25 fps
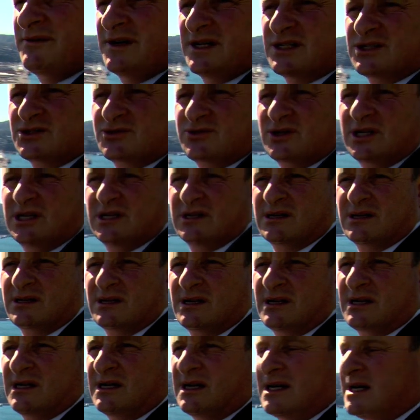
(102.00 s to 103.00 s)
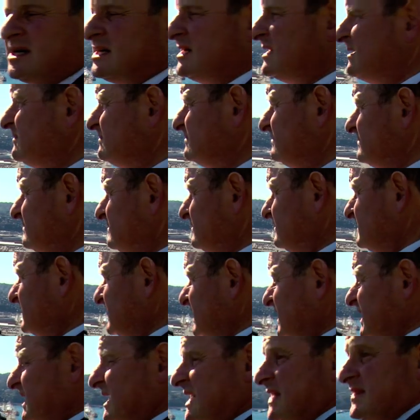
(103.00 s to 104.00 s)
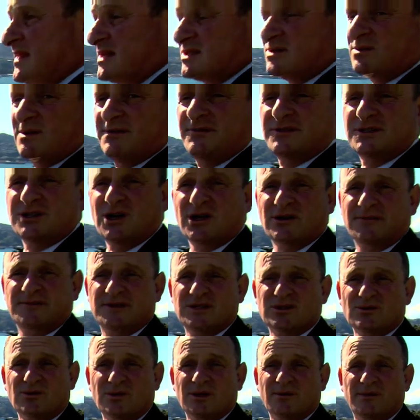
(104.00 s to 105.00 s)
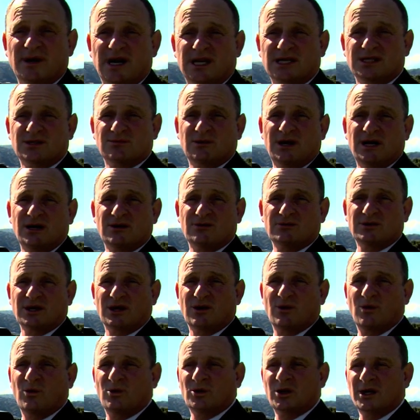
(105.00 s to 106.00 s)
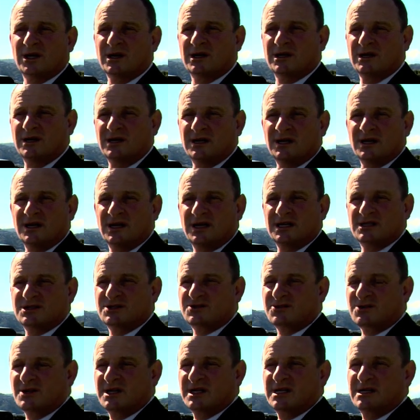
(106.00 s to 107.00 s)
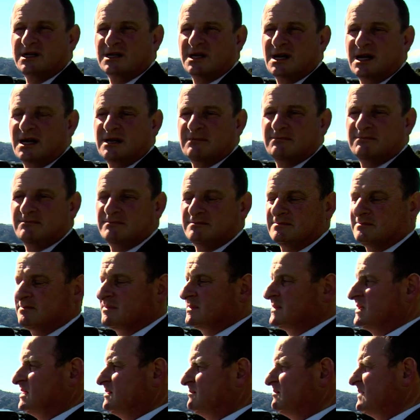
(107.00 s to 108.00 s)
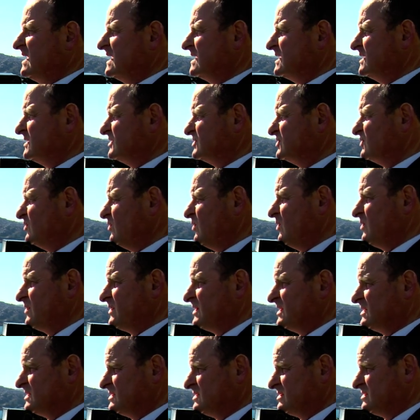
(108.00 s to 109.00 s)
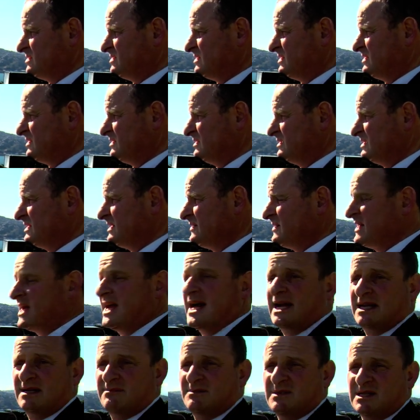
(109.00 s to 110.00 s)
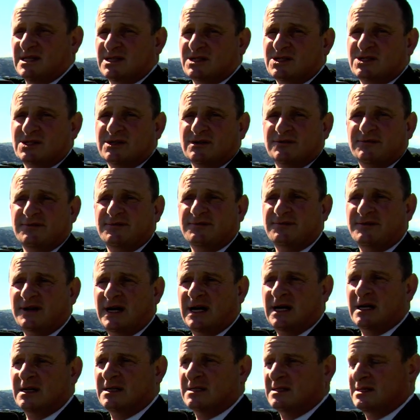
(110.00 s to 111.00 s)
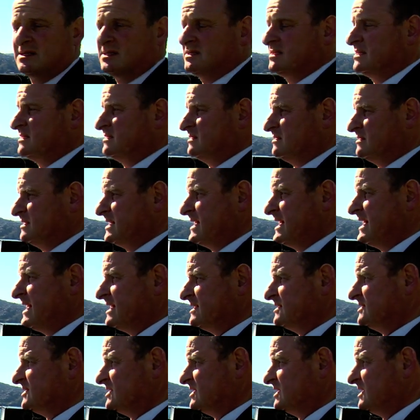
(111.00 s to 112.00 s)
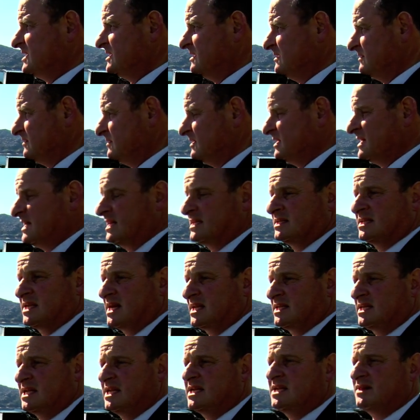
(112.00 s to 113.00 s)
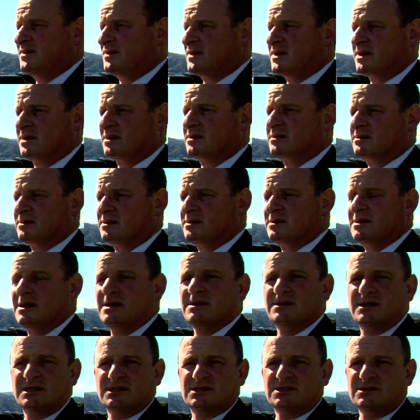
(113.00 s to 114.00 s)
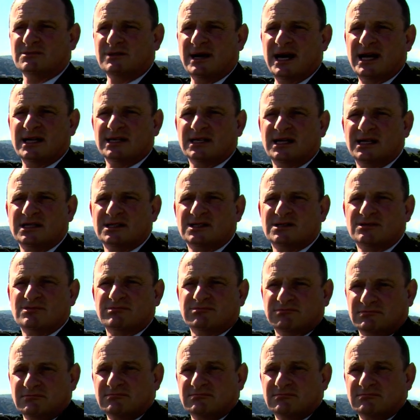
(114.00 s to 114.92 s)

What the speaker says: of history, and that's what photography is all about as well, recording history, making sure that, you know, the elements of our city and anything that's around gets,